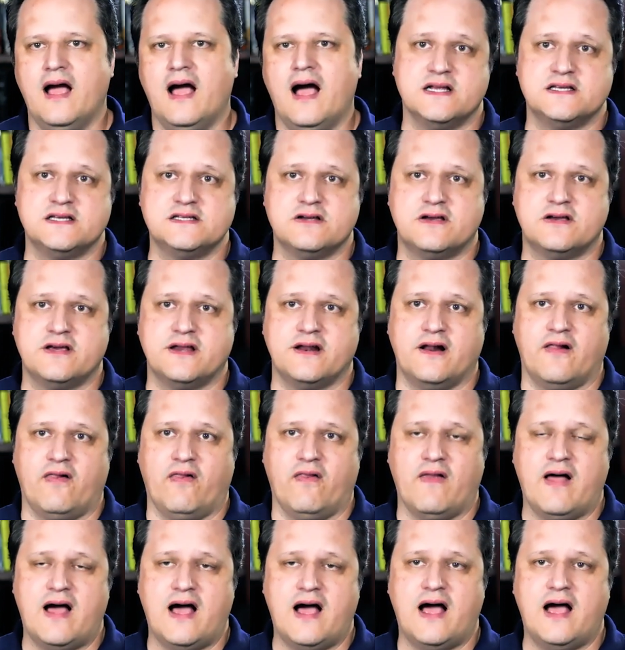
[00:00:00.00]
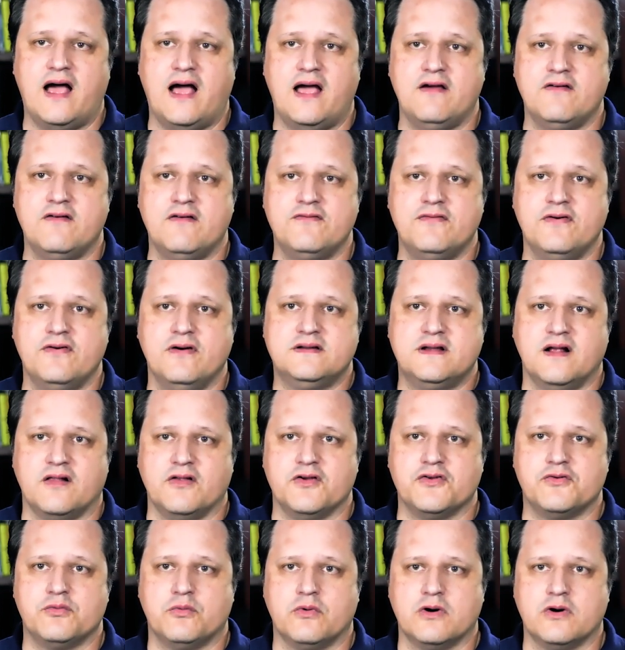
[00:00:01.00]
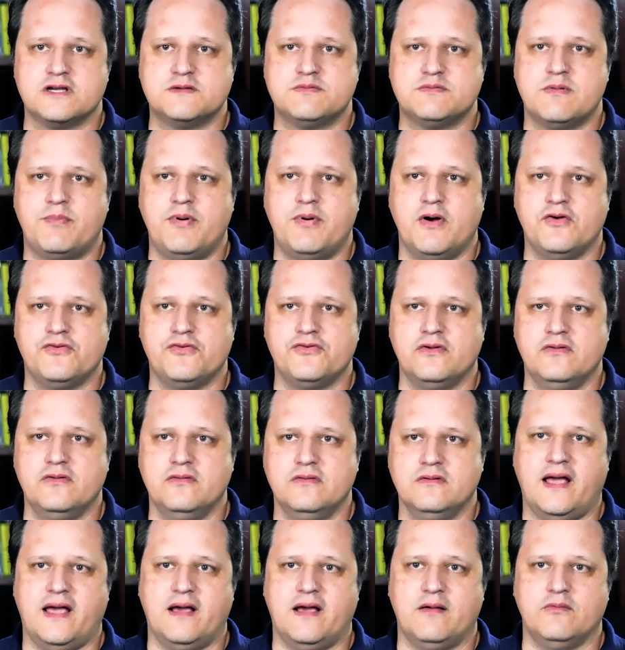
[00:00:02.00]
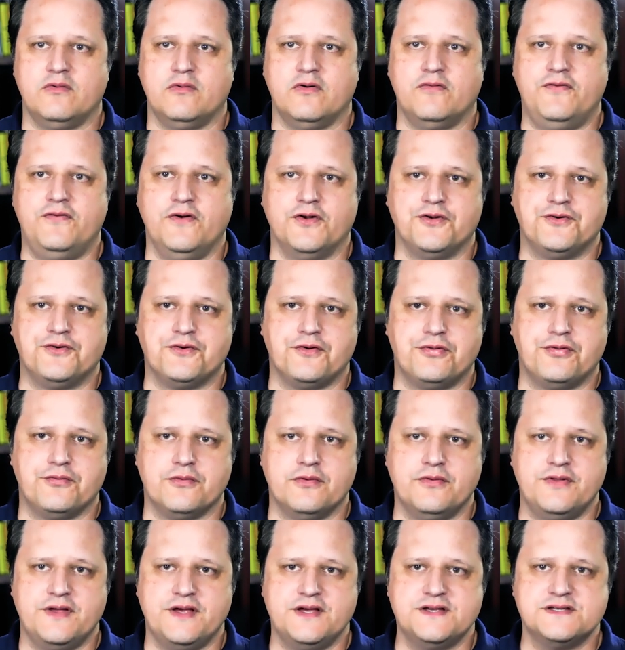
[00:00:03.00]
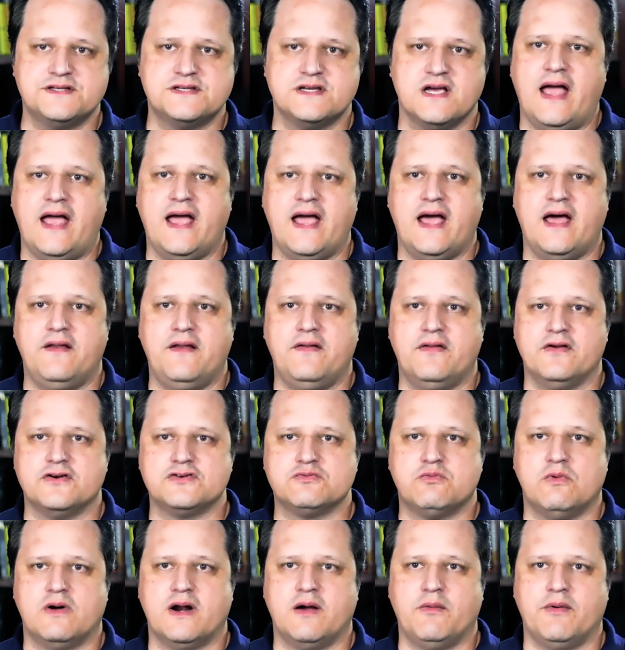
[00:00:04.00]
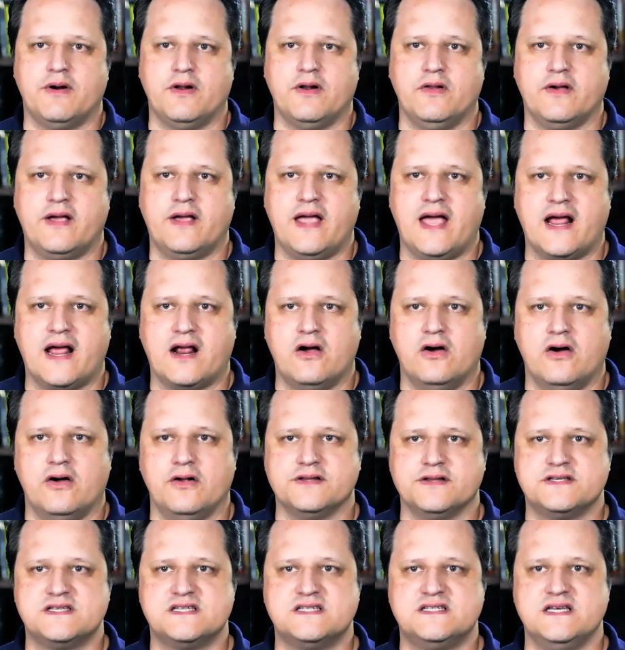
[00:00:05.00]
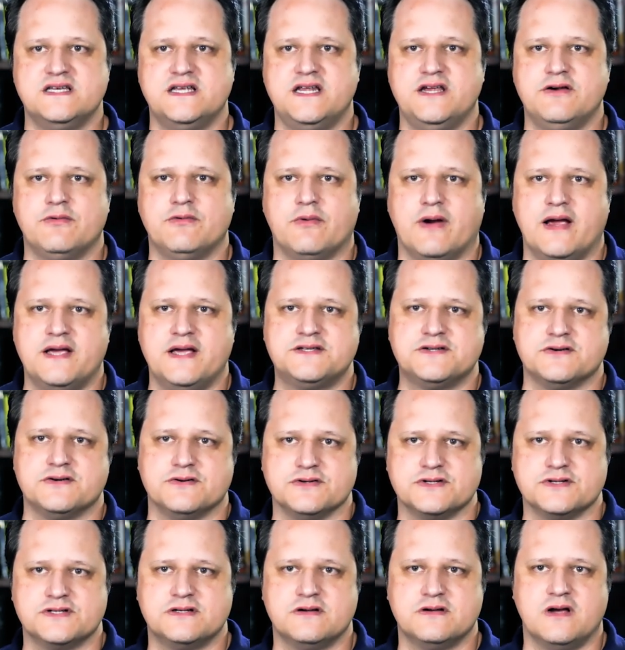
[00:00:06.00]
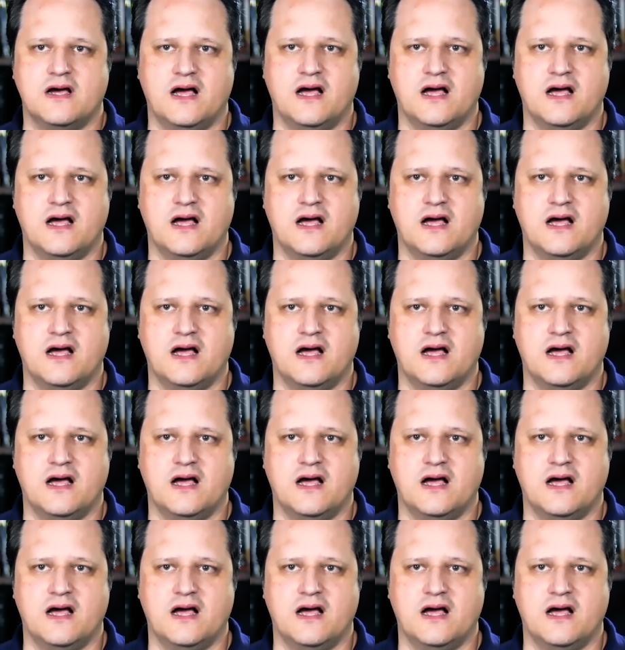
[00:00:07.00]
Let's look at a live Telos Works proposal, and we'll filter through these. And there's one I want to look at called City Racers.